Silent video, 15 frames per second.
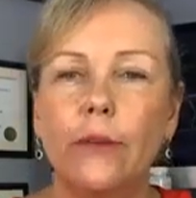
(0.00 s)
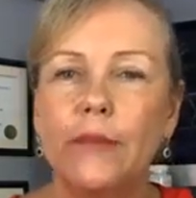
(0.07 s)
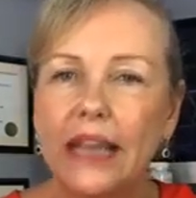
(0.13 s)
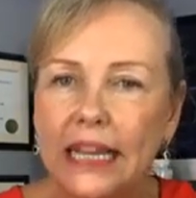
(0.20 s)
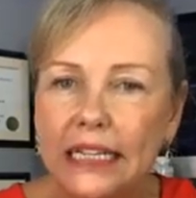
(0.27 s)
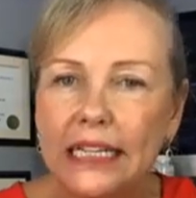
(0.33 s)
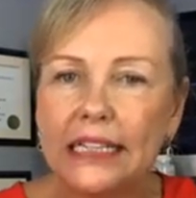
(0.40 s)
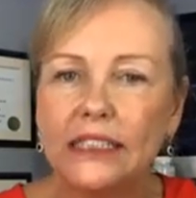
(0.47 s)

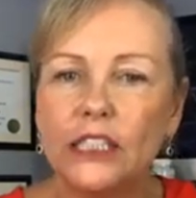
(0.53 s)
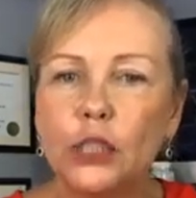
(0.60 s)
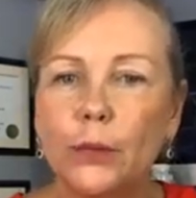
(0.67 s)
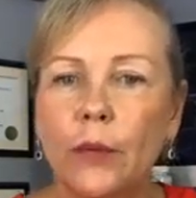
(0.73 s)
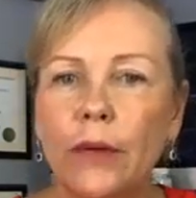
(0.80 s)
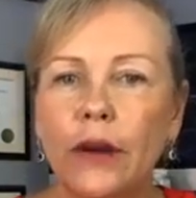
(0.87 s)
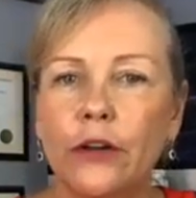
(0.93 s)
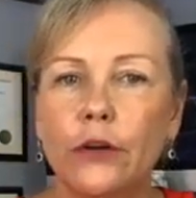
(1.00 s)
Make it easy to
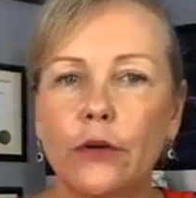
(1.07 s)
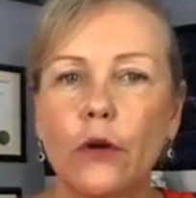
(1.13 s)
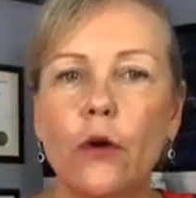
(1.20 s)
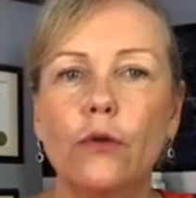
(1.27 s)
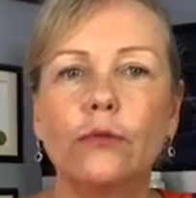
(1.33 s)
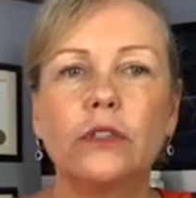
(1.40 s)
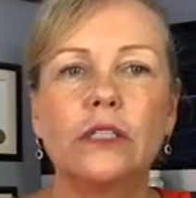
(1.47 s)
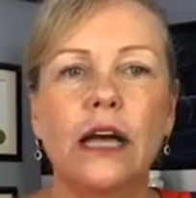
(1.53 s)
prepare your
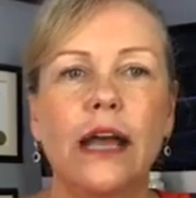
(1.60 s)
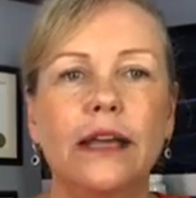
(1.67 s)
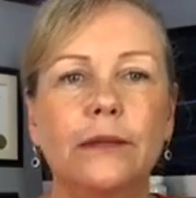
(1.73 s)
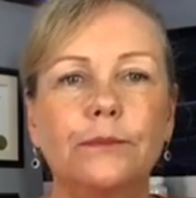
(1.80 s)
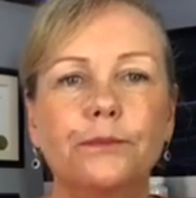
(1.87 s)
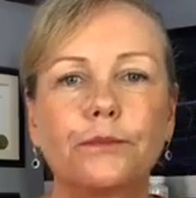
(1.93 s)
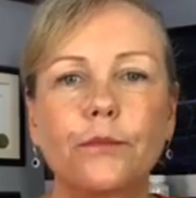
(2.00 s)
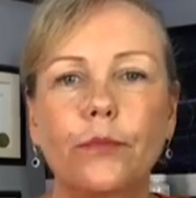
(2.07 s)
own diet.
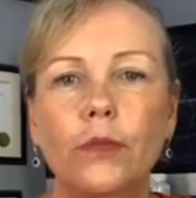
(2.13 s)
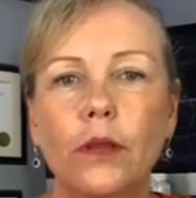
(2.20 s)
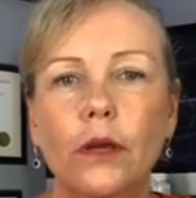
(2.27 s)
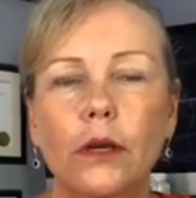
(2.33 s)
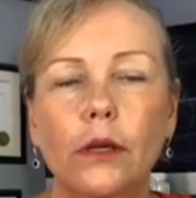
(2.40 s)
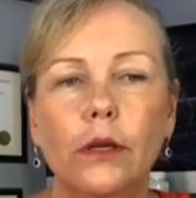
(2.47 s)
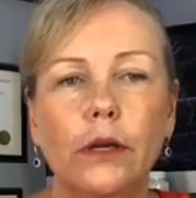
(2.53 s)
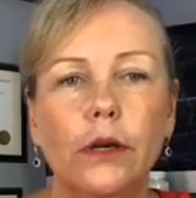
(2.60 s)

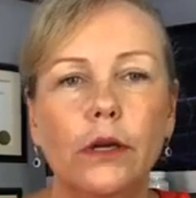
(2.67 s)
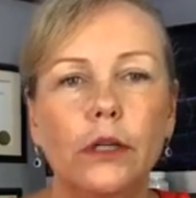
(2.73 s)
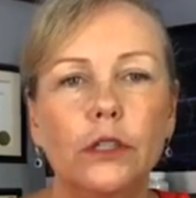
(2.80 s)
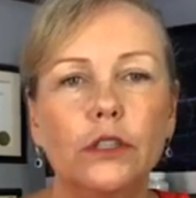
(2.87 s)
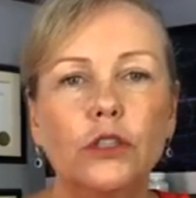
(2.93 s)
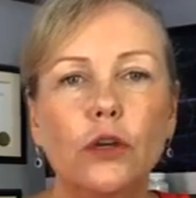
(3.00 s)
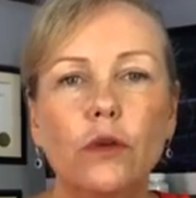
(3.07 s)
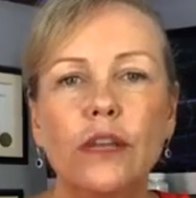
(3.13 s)

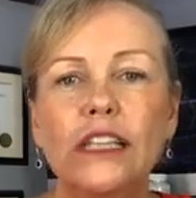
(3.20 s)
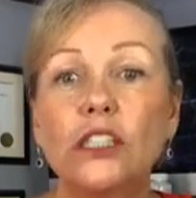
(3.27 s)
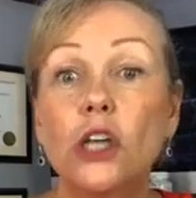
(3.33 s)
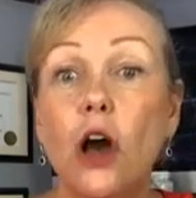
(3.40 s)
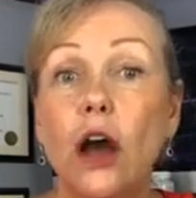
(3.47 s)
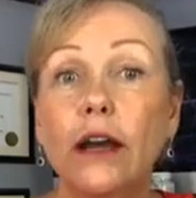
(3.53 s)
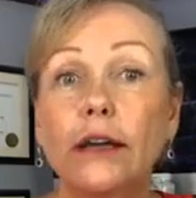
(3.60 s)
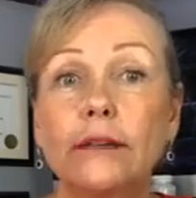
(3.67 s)
So let's
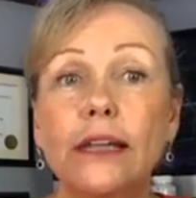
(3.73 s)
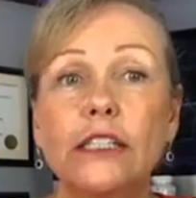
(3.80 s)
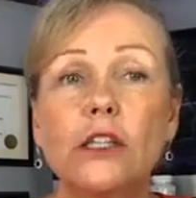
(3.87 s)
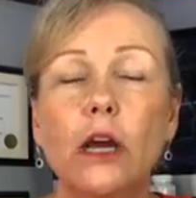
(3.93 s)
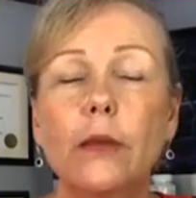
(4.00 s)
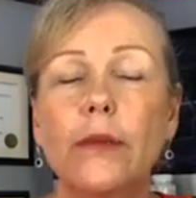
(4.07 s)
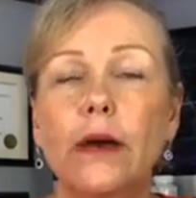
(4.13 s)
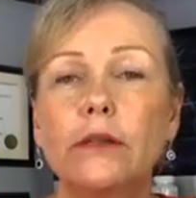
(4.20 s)
talk
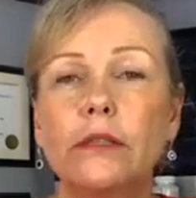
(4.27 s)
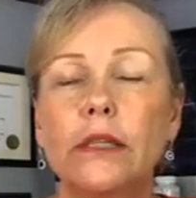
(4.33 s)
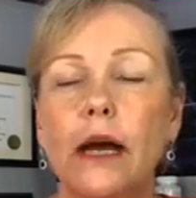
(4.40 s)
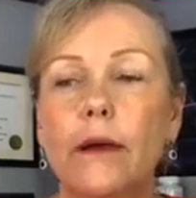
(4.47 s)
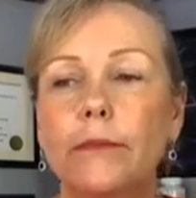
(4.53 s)
about,